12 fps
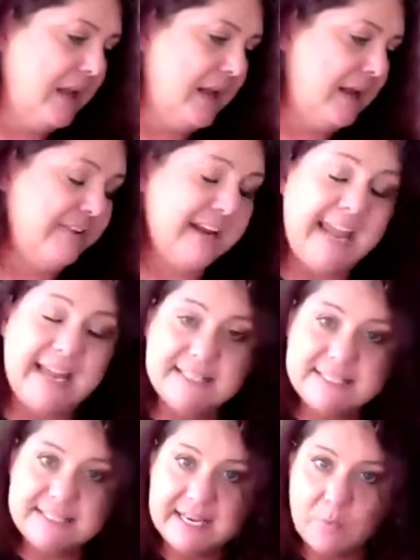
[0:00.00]
If you
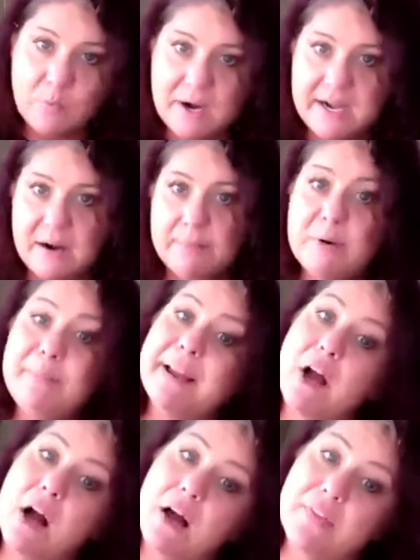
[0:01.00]
can't set on one number, pick
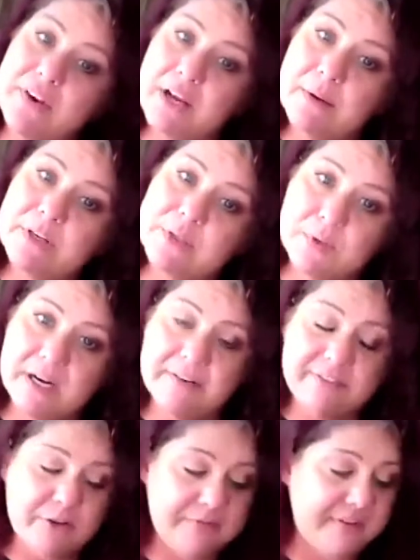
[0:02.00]
all the numbers,
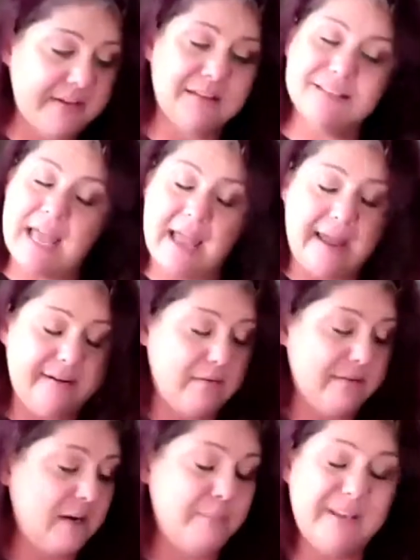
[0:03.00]
whatever you feel. I
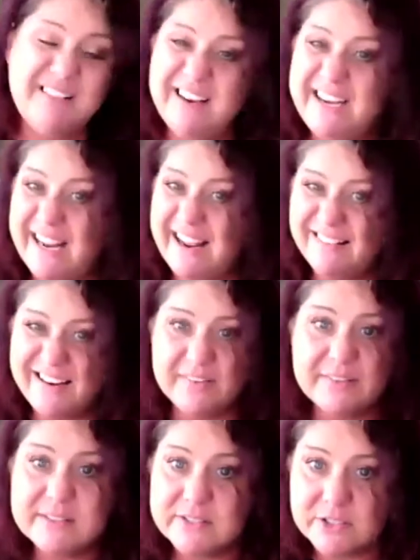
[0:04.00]
don't care, be greedy. I don't care,
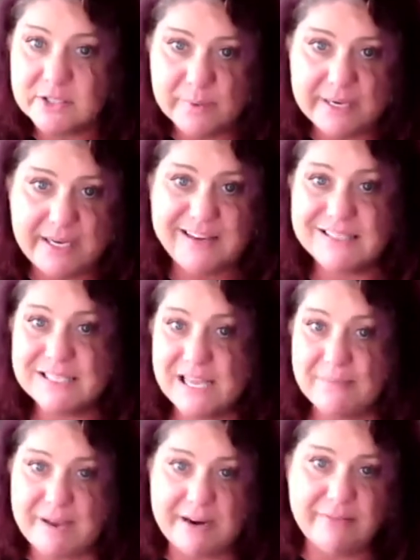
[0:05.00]
this is your reading, it's
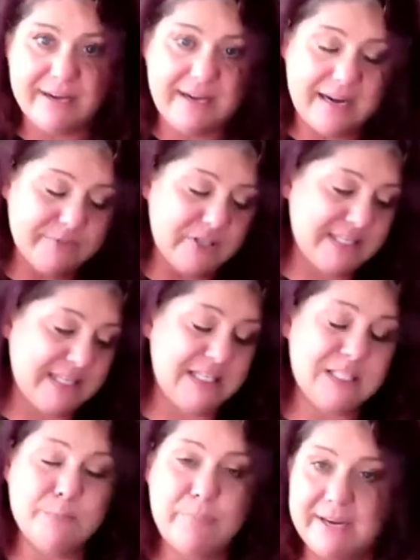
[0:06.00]
not my reading. I'm just gonna
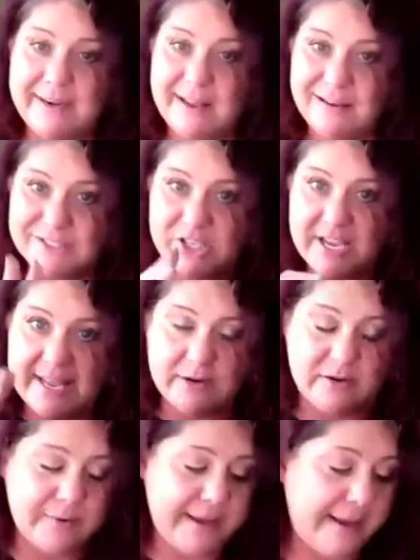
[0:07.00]
spot it out and
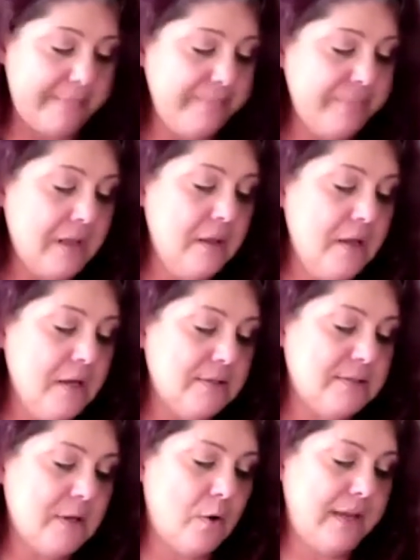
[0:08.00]
chatter, okay?
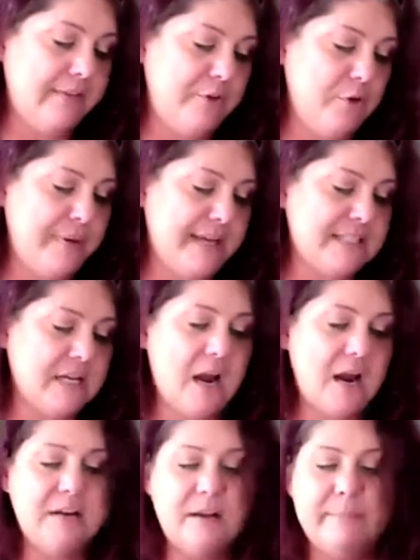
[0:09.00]
So if you picked
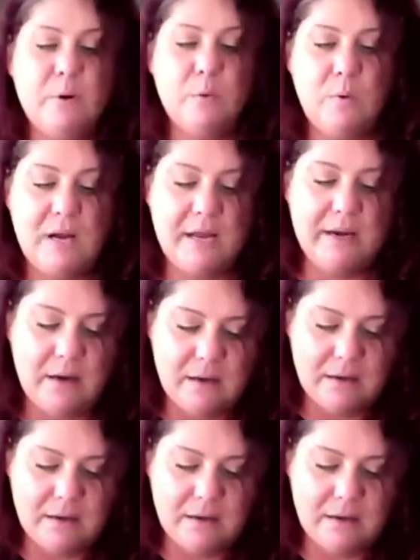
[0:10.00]
card number 1,